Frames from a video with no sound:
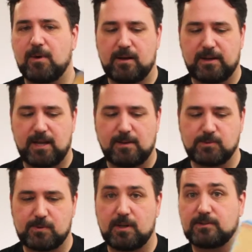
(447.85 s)
I like
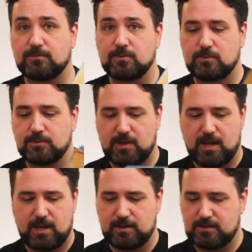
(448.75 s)
games with lots of rules,
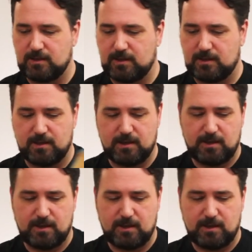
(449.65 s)
and uh,